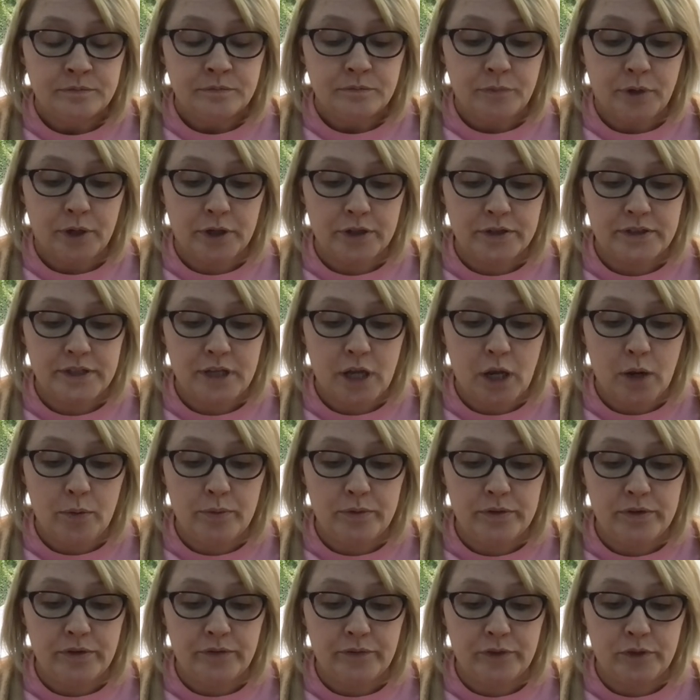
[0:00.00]
Percy
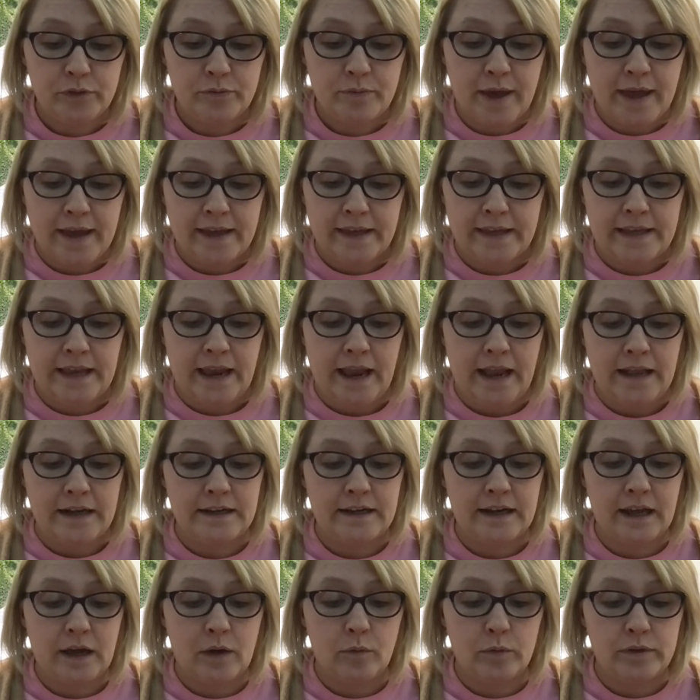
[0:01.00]
opened the food bag and handed
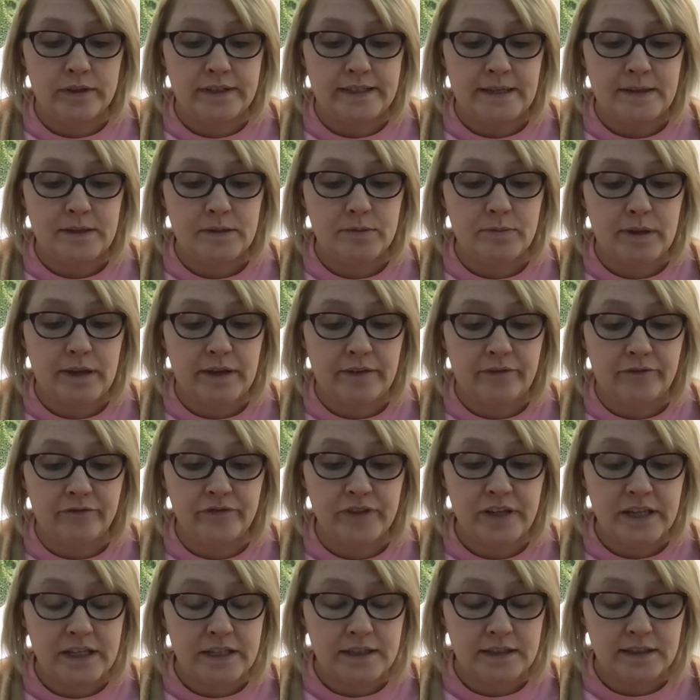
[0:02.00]
out what seemed to be a
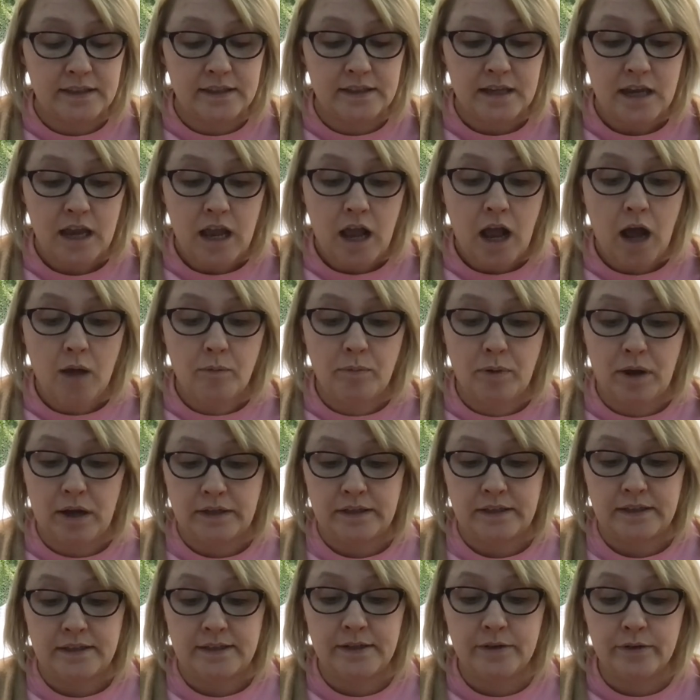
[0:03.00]
feast, a box
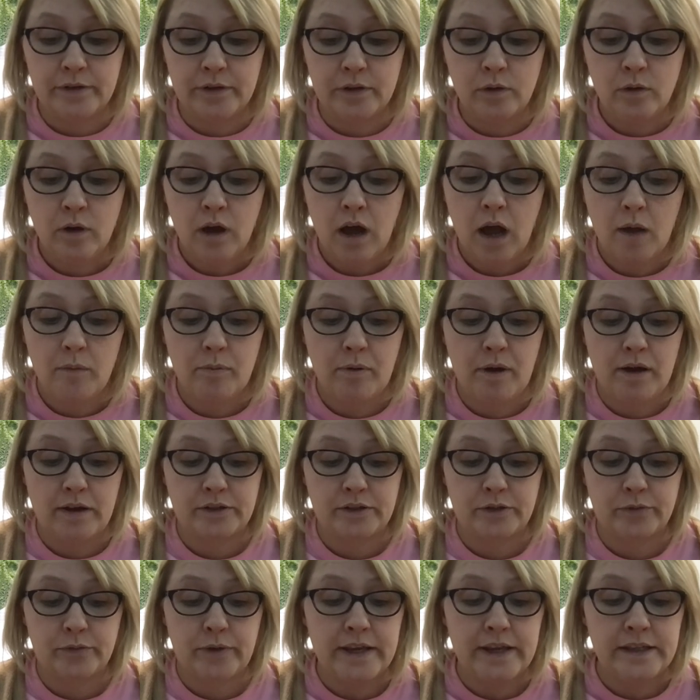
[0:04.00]
of cereal, a box
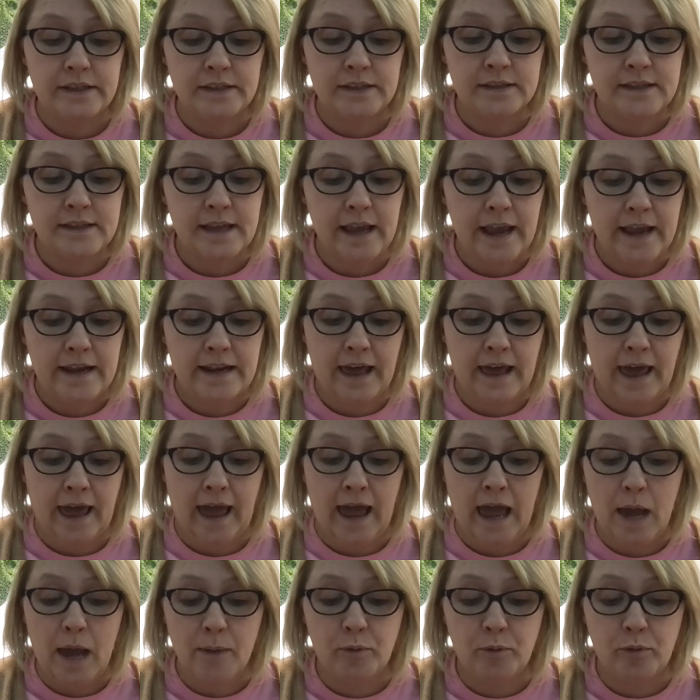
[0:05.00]
of raisins, and an
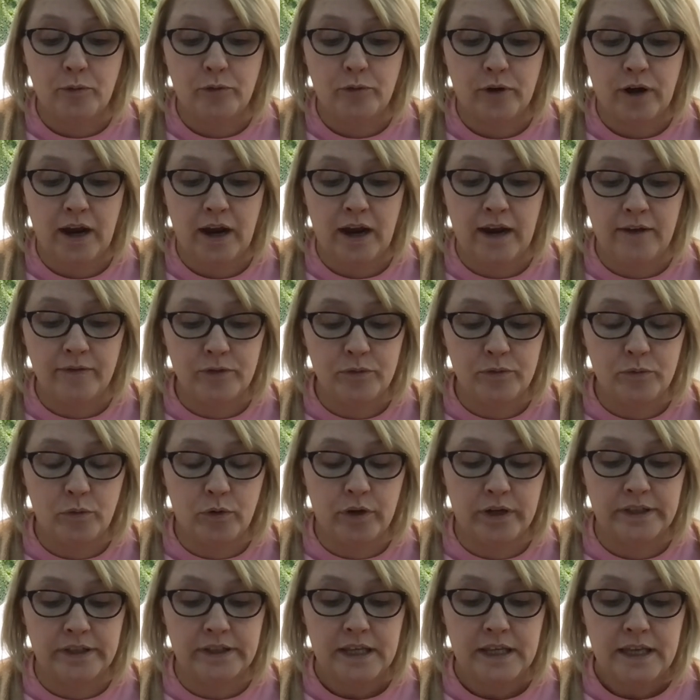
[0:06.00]
apple for
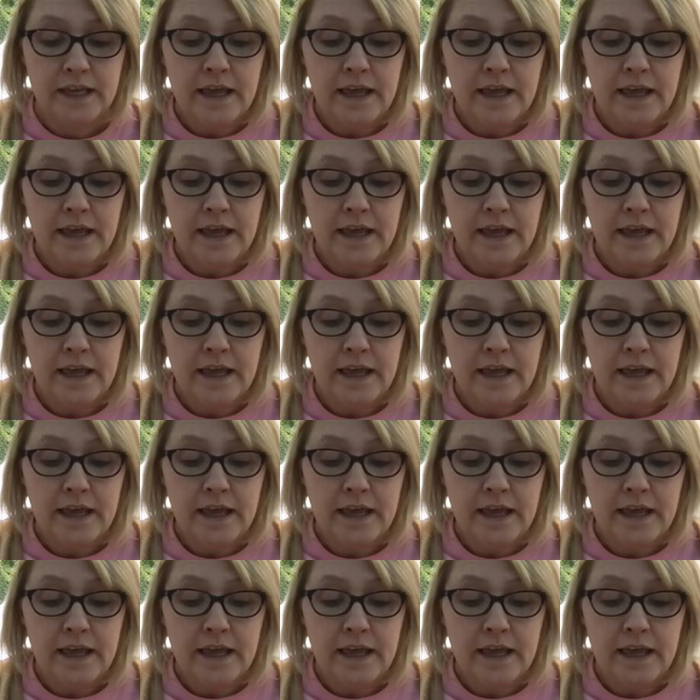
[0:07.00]
everyone.